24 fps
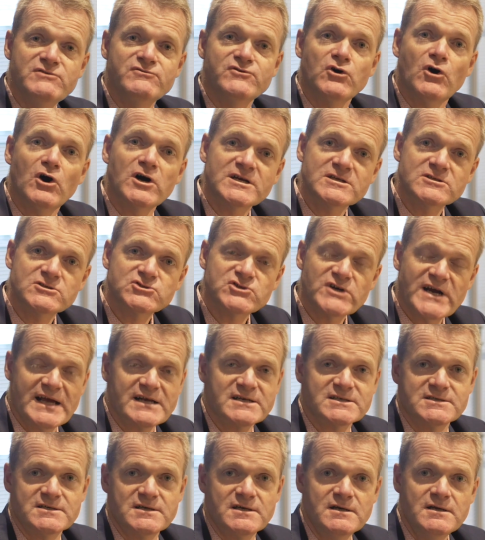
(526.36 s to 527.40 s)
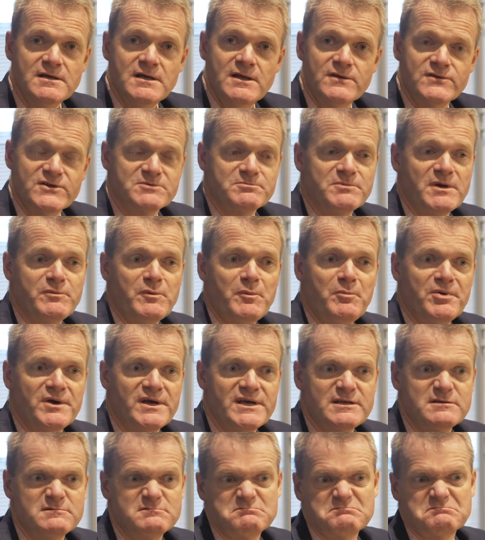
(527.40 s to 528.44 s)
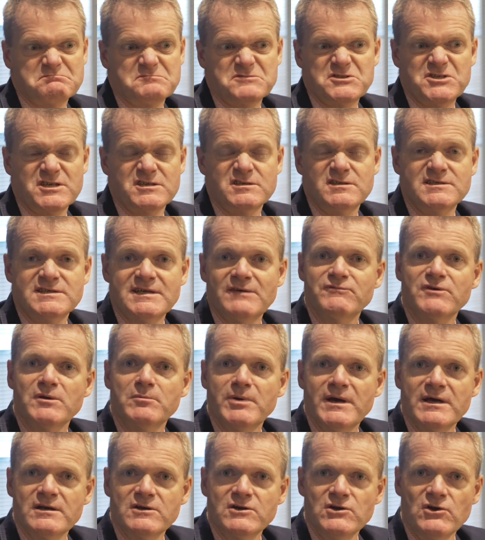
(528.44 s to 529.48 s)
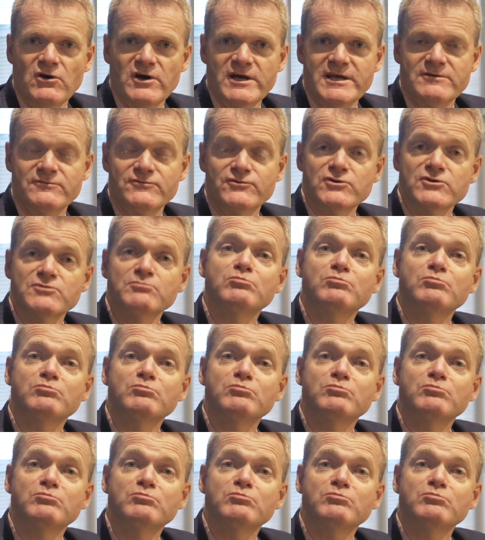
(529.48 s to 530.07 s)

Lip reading: you've got a contractor that's maybe paying £60, £70 a night for a